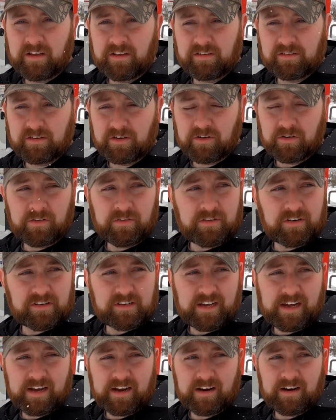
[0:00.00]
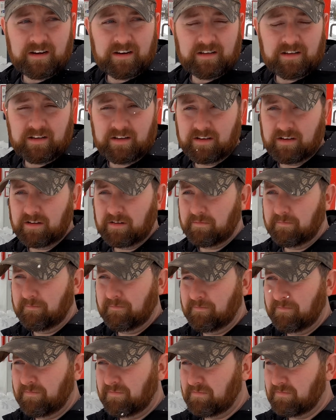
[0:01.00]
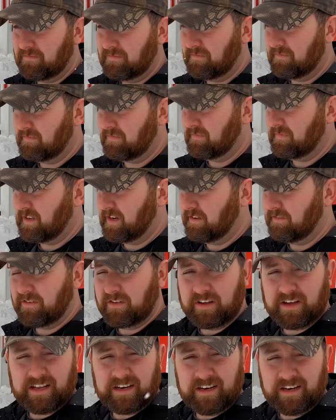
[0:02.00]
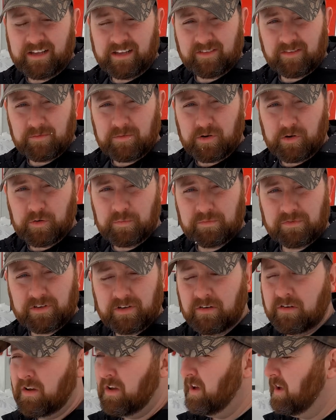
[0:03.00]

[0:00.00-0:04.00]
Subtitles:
So they're tired. I feel like I need to get them home. So